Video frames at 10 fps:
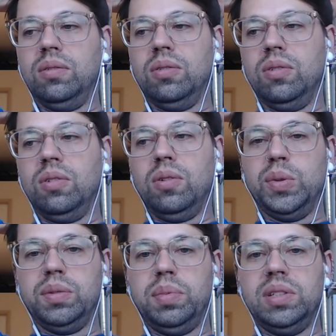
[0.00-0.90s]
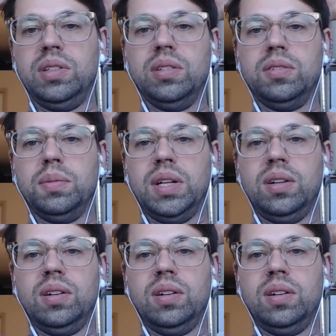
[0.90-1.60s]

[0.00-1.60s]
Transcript: always be dear to my heart